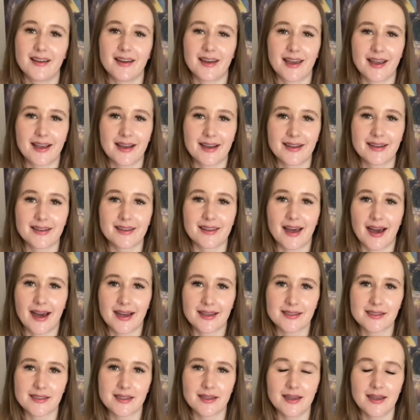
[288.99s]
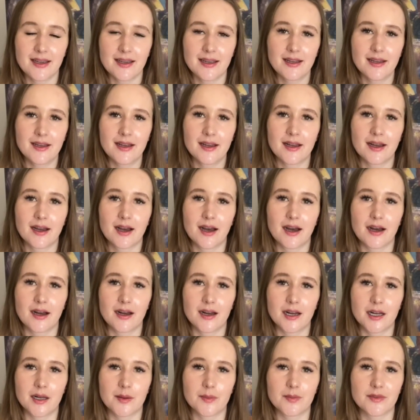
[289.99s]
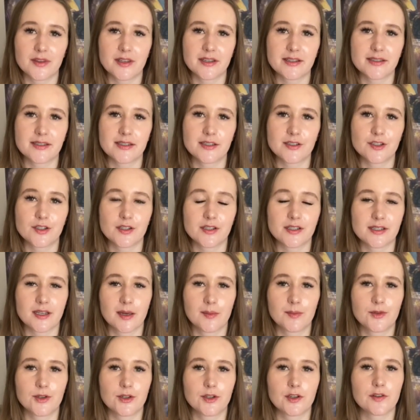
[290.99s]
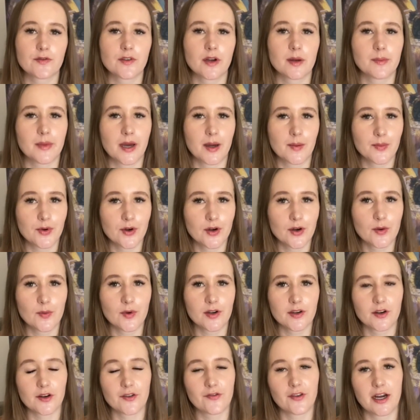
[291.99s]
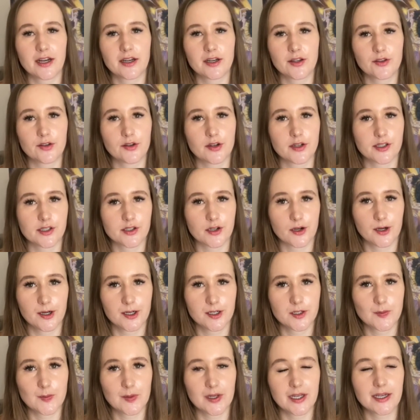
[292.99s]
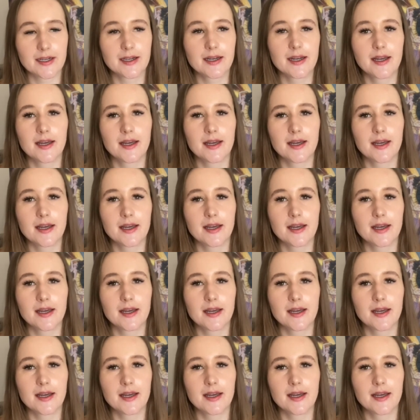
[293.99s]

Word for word: And lastly, um, this is just something to remember when you're fighting through discouragement,